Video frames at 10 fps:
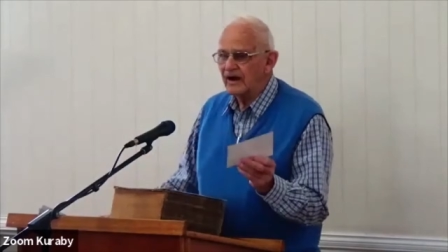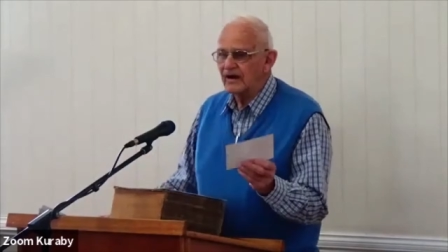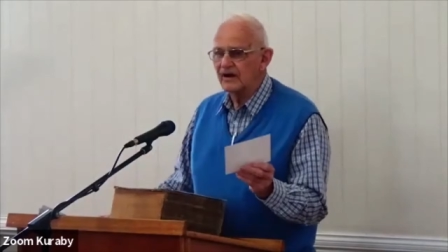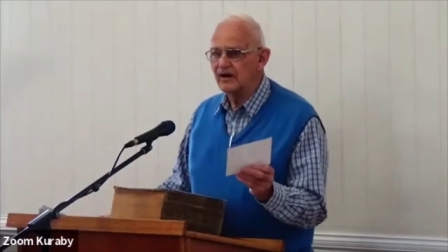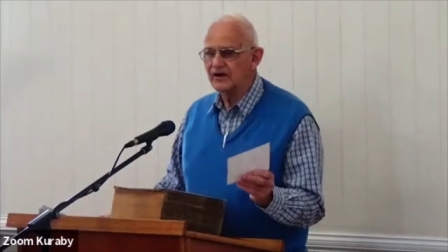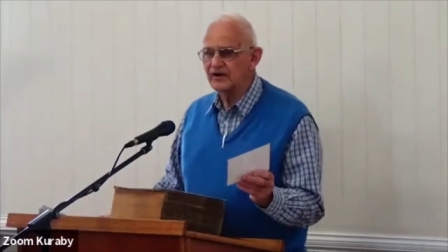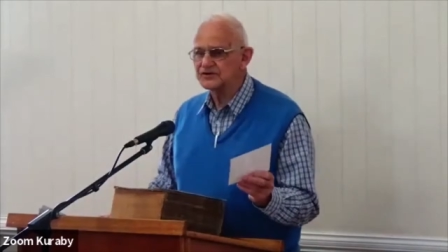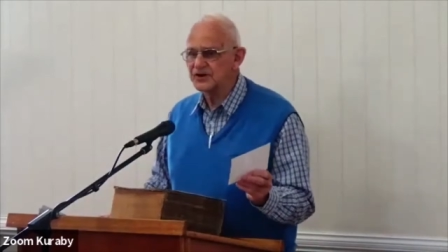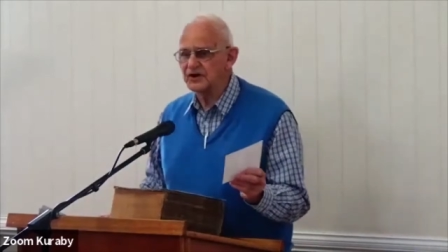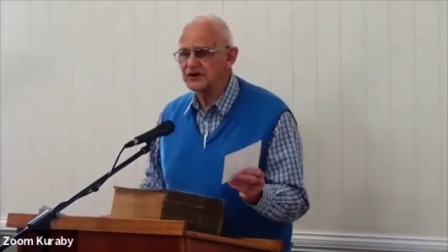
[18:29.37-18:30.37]
her
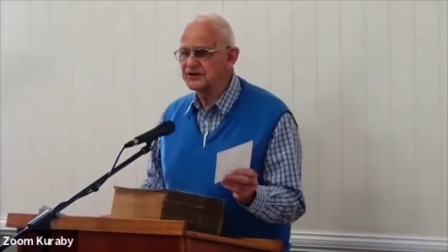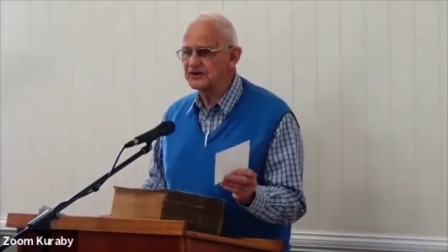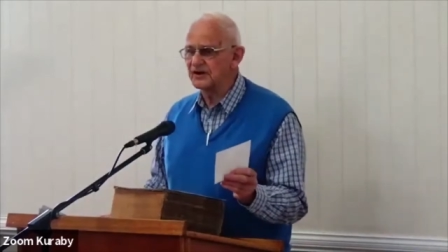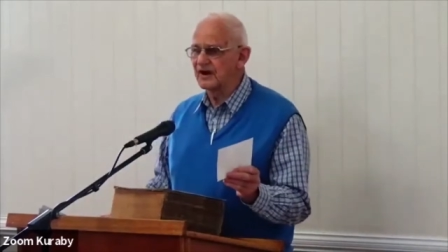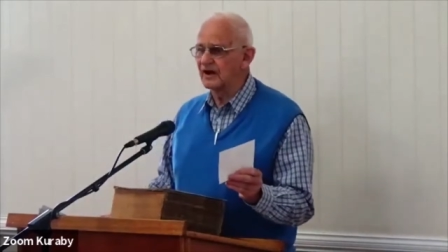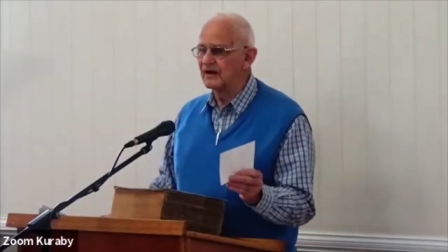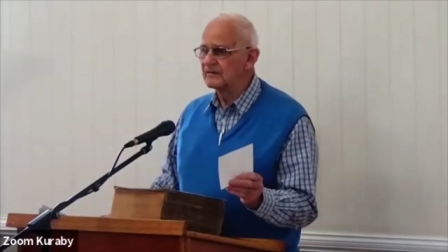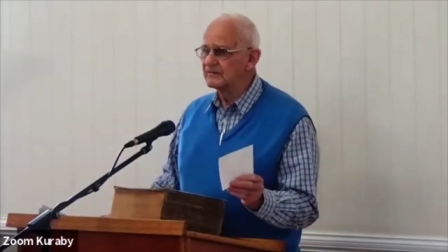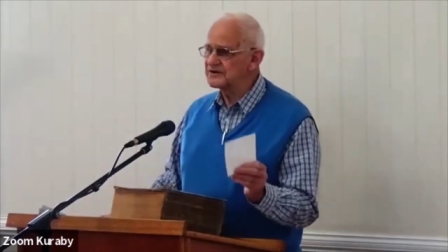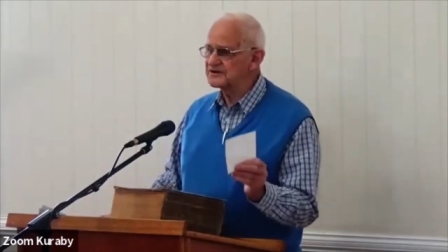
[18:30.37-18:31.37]
church in uh,
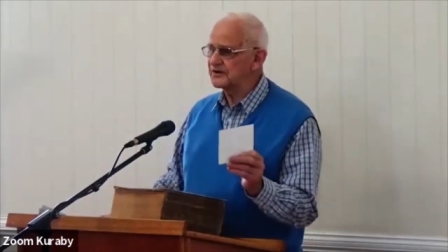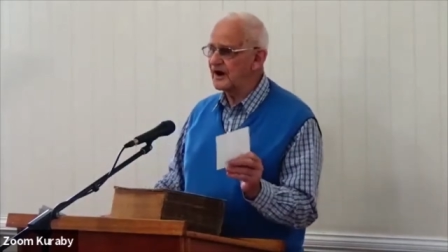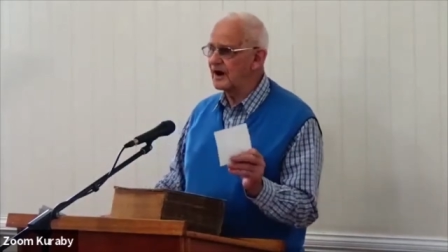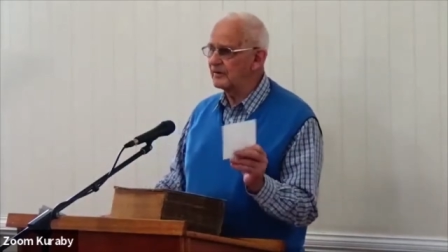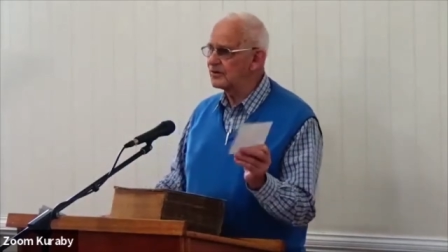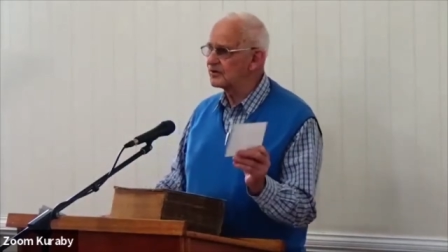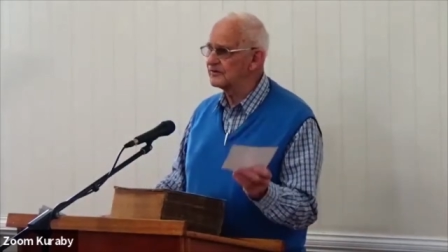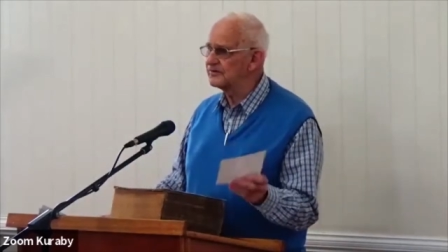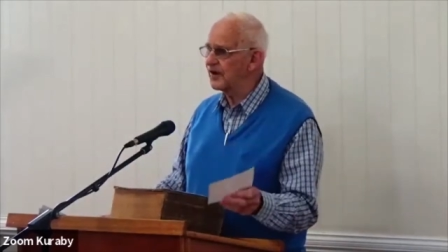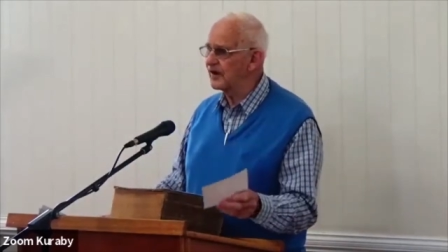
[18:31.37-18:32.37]
Mizoram couldn't
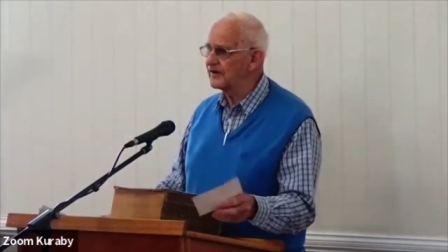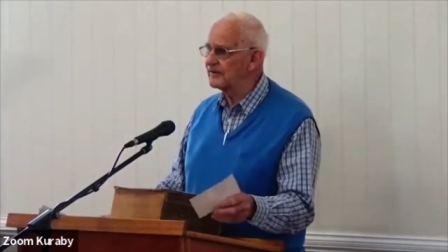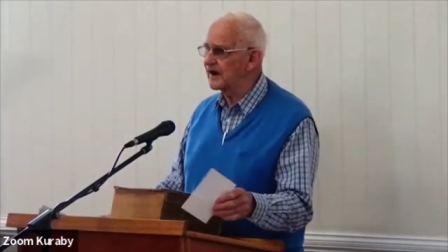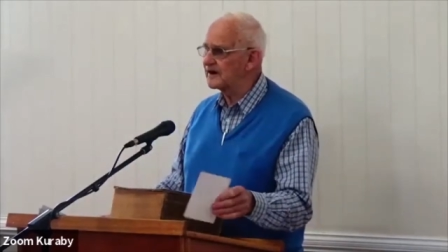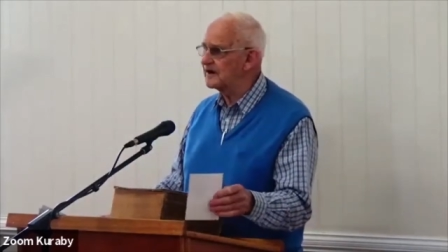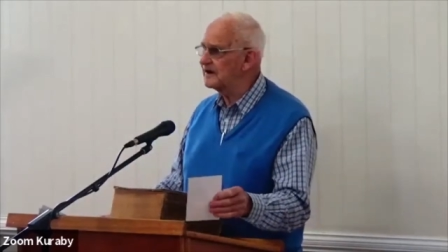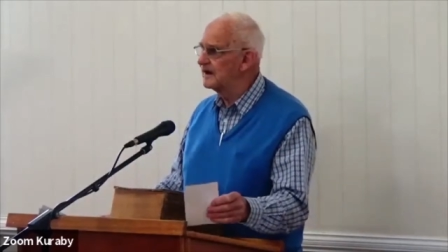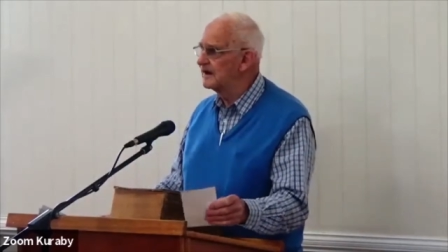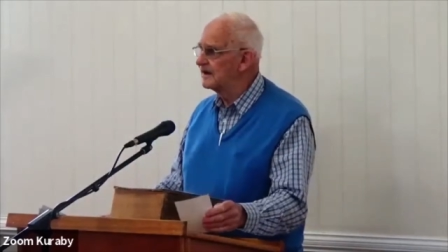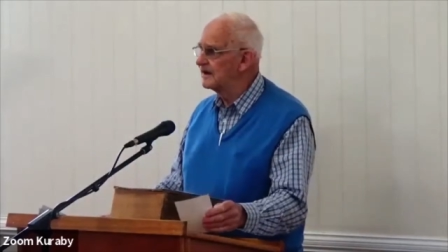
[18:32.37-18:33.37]
find the money.
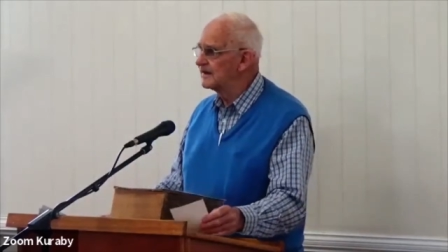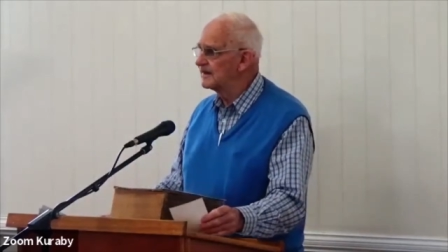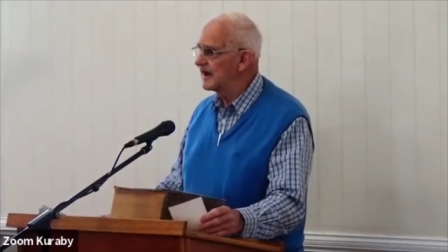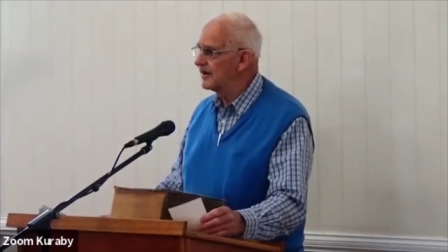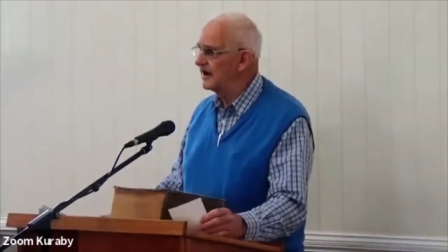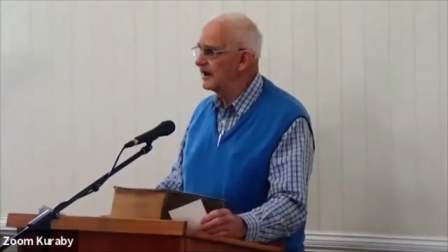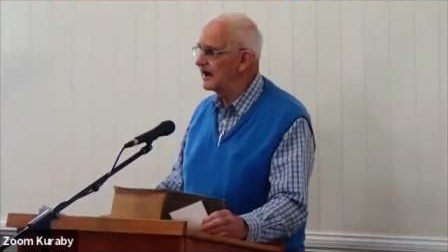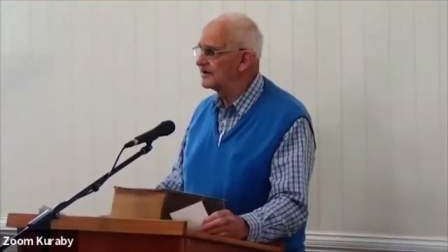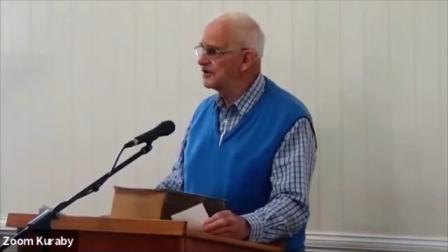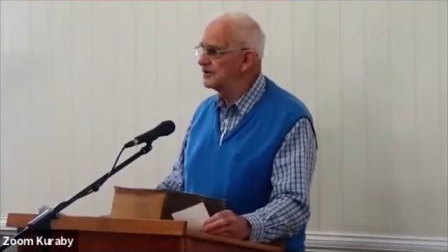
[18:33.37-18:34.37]
They had
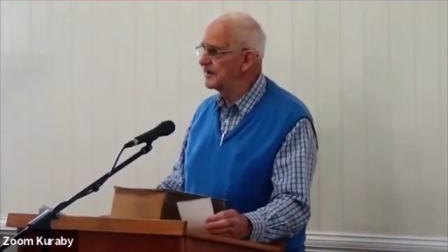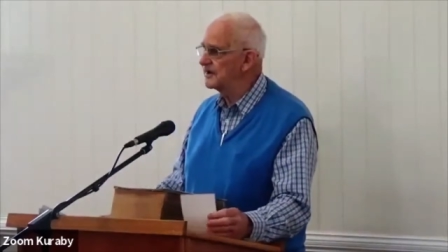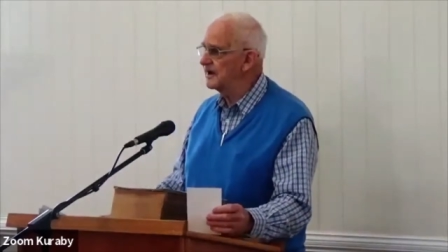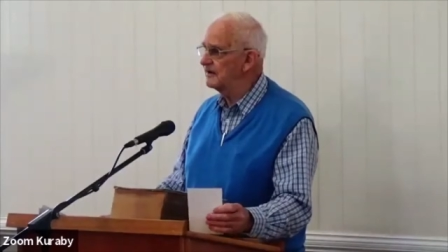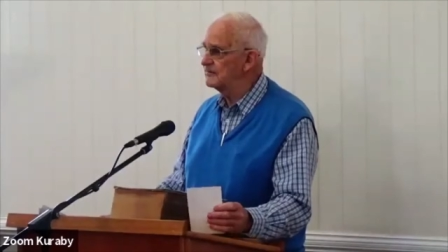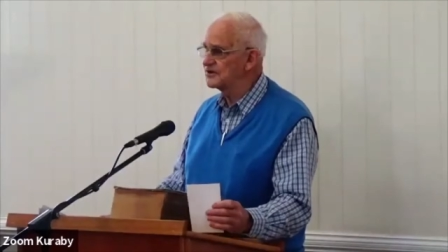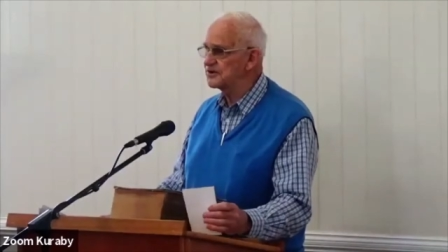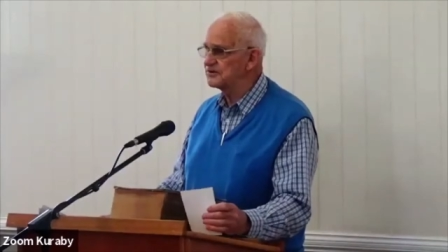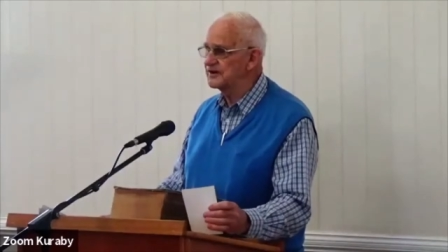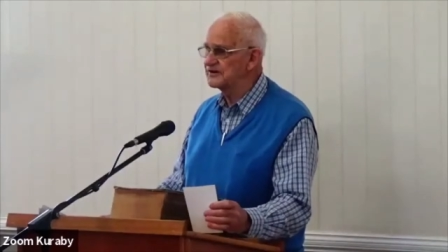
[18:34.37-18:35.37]
too many
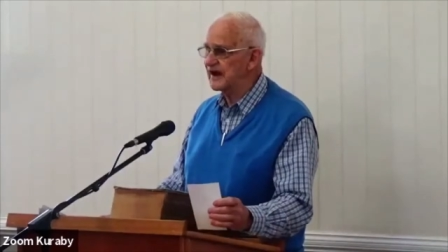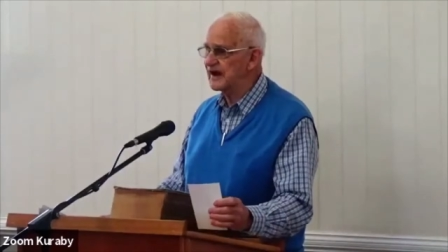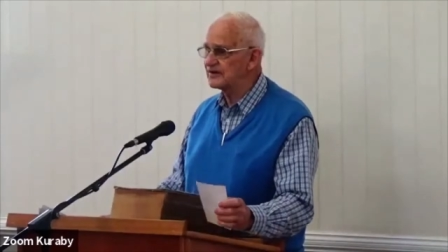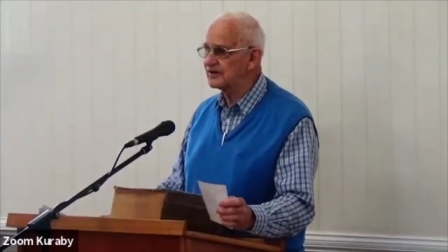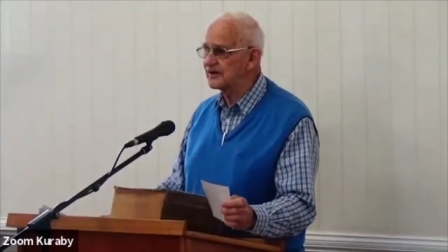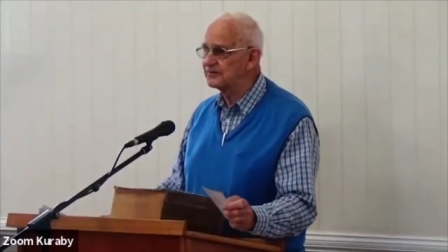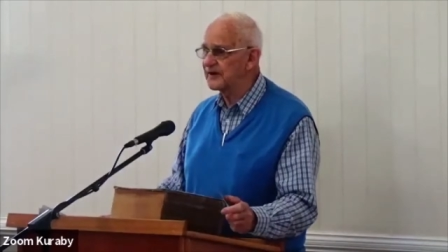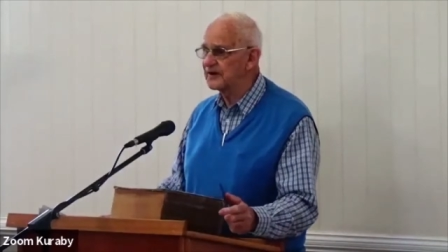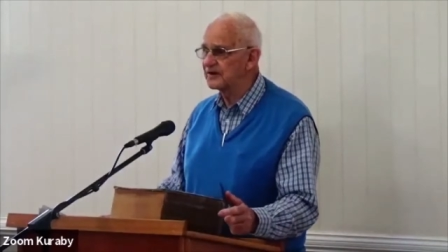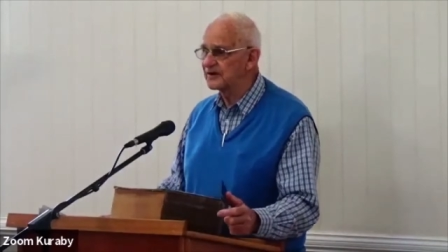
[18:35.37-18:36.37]
missionaries out on the
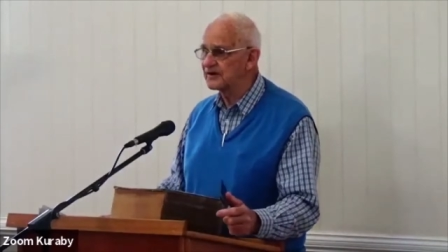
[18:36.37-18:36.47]
field.